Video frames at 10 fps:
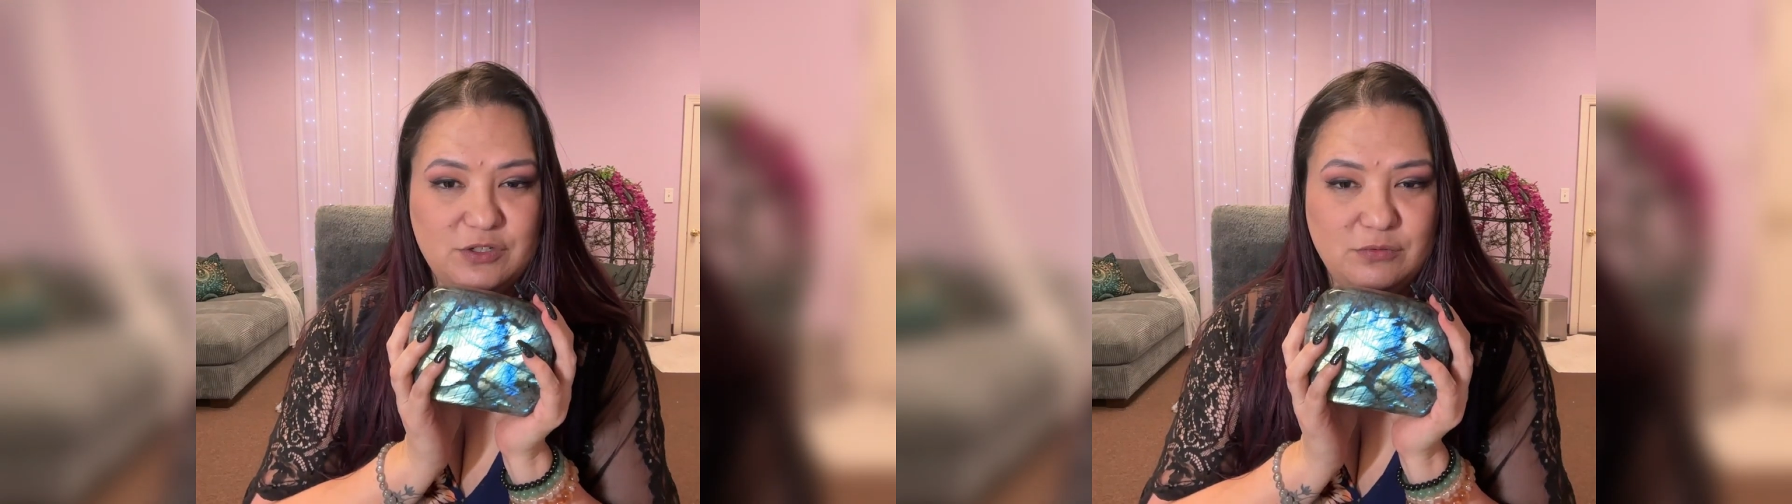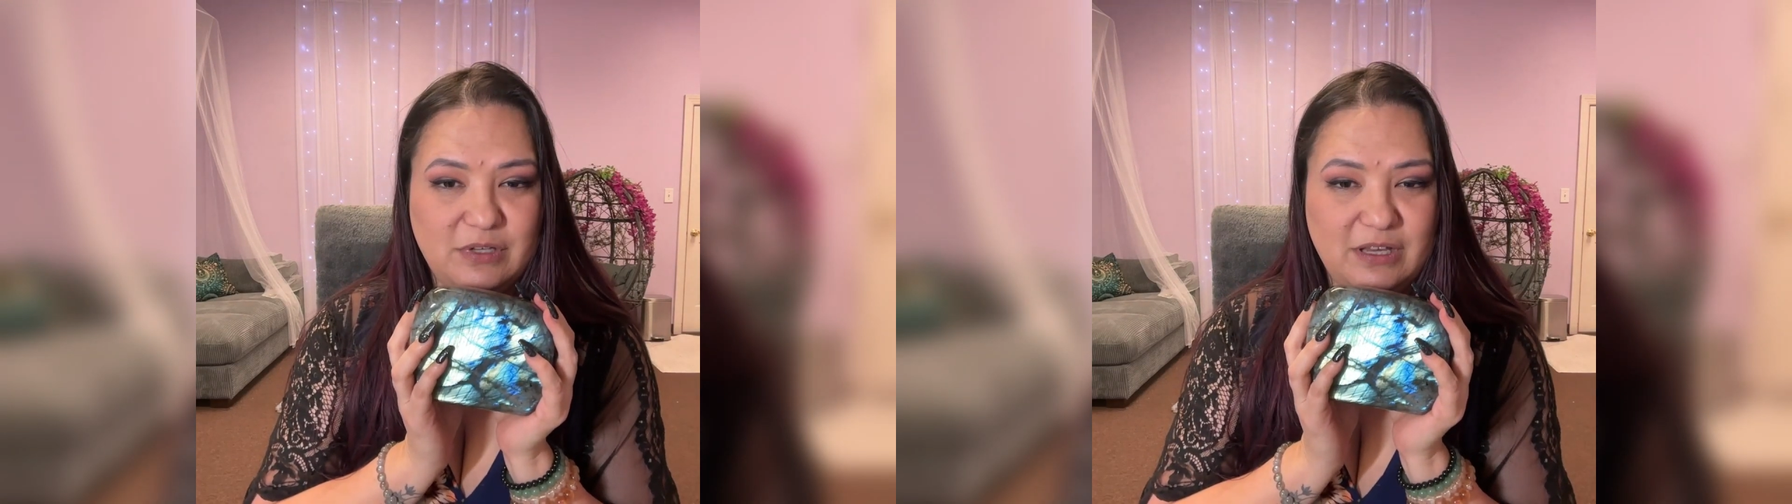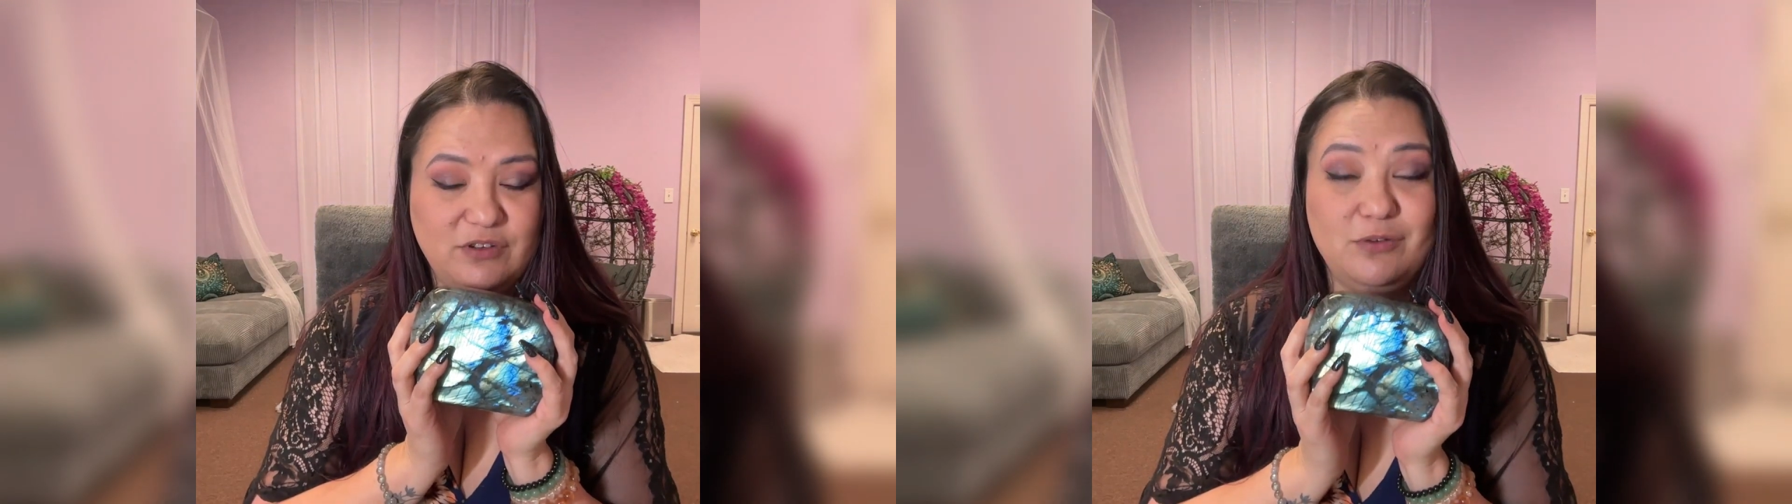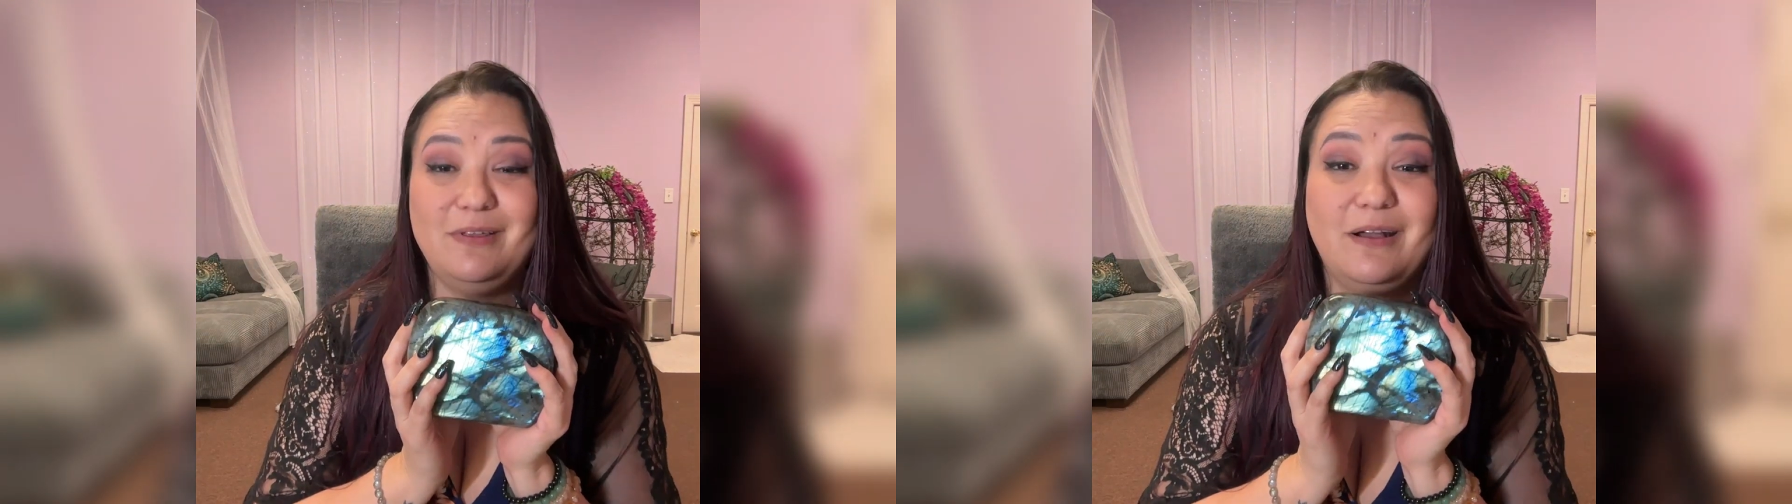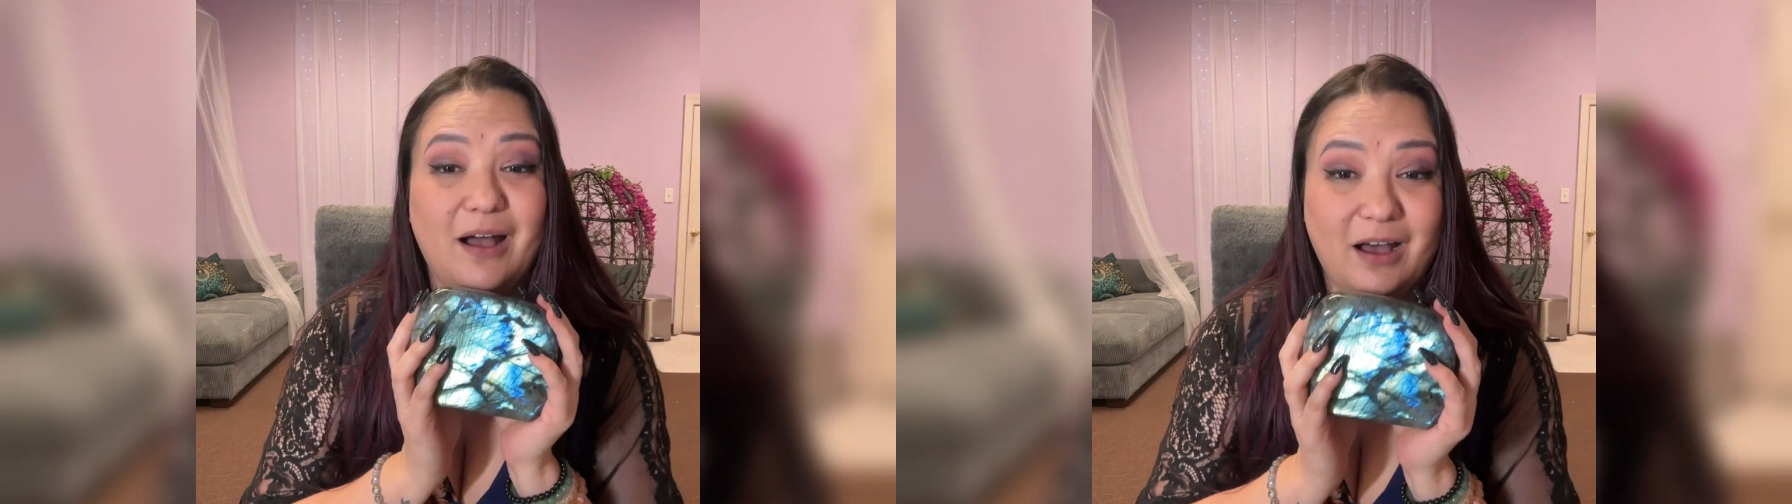to give you
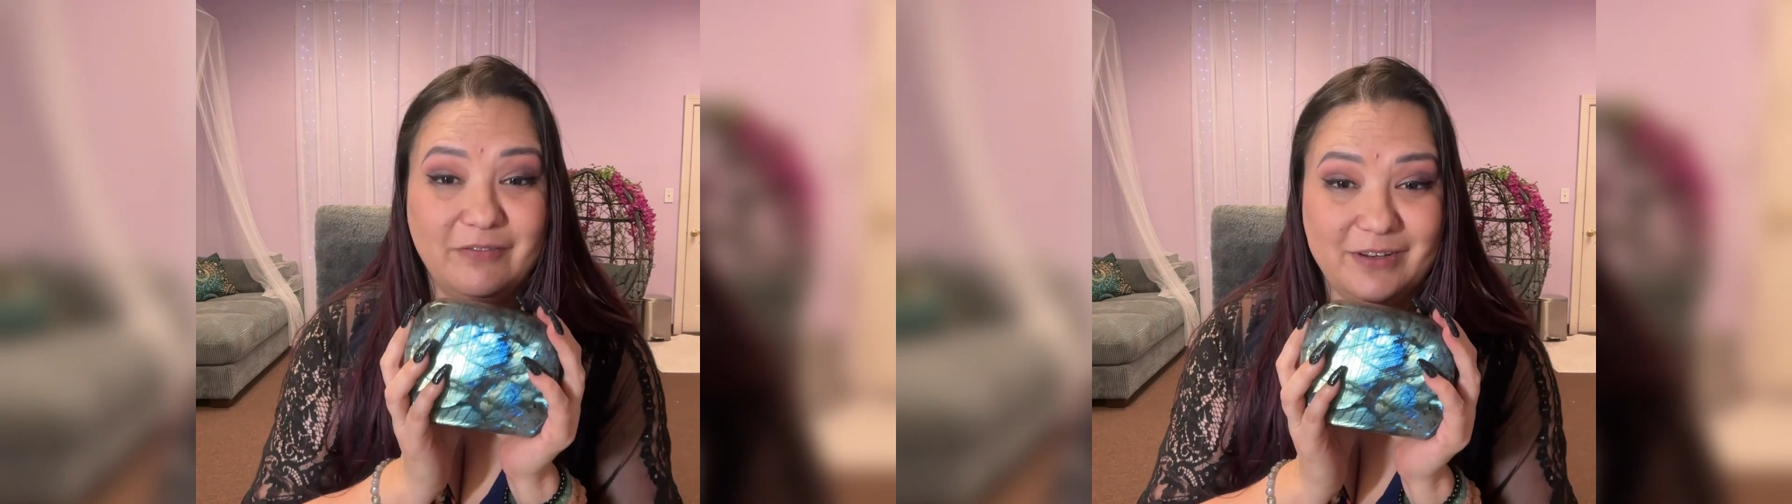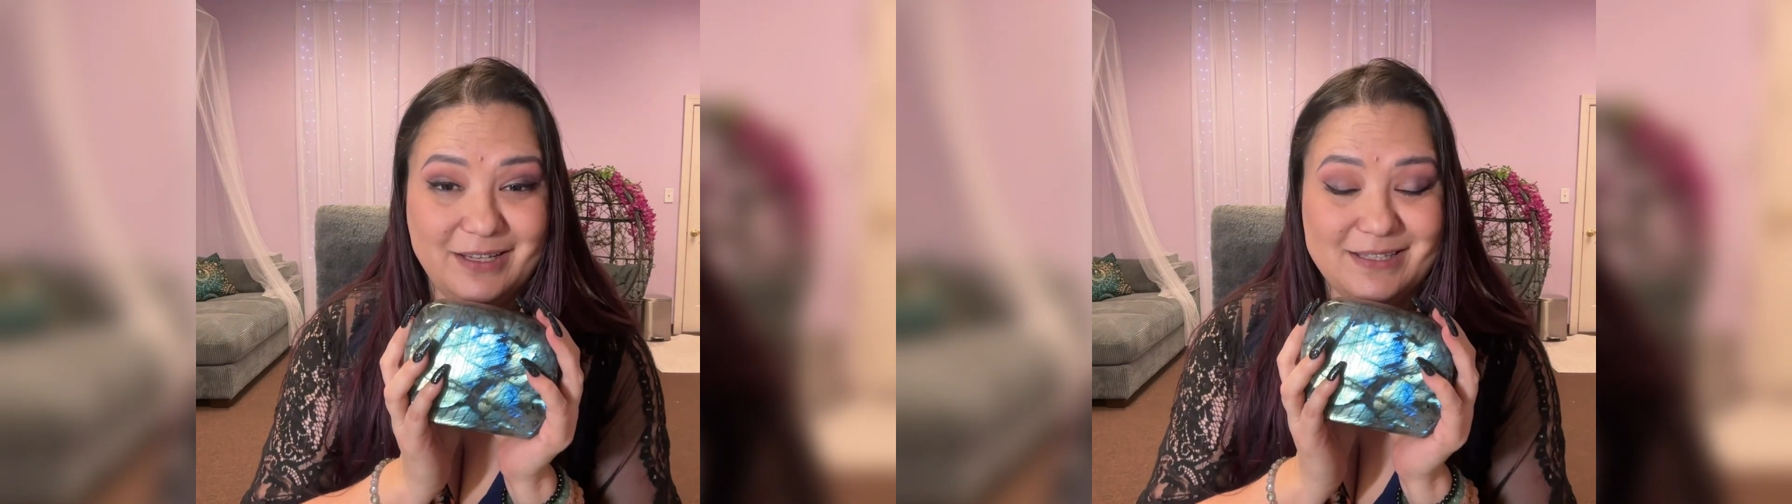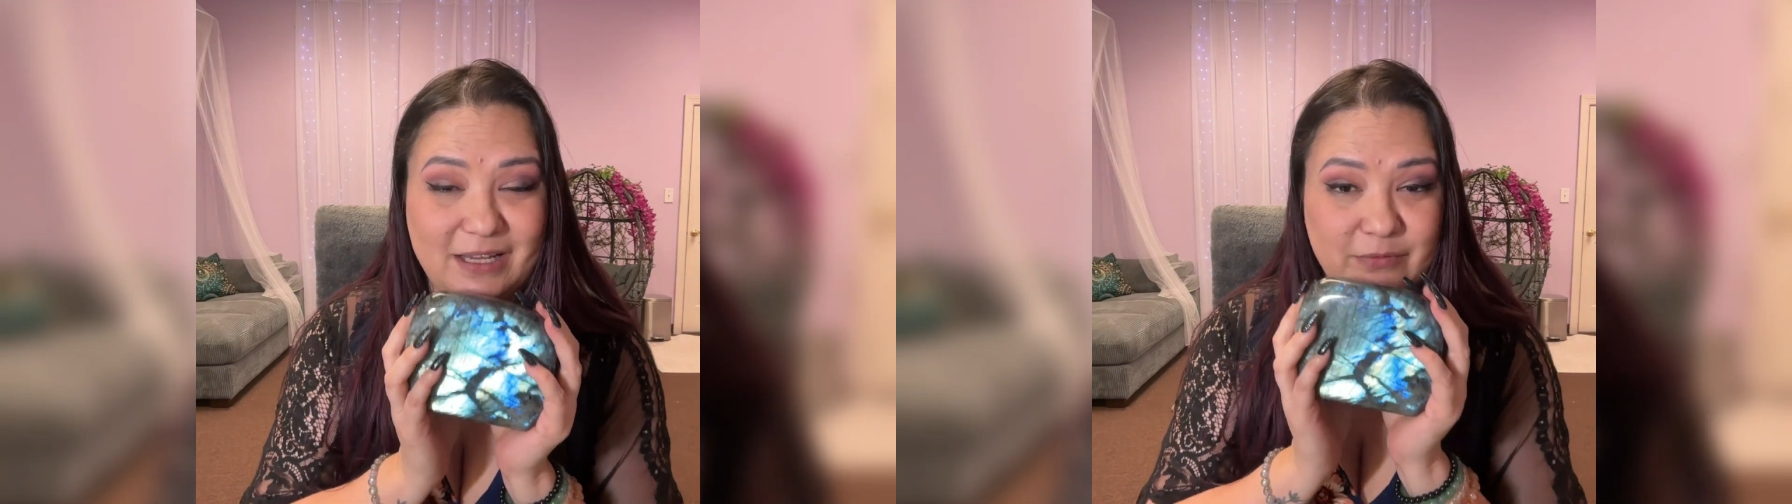the confidence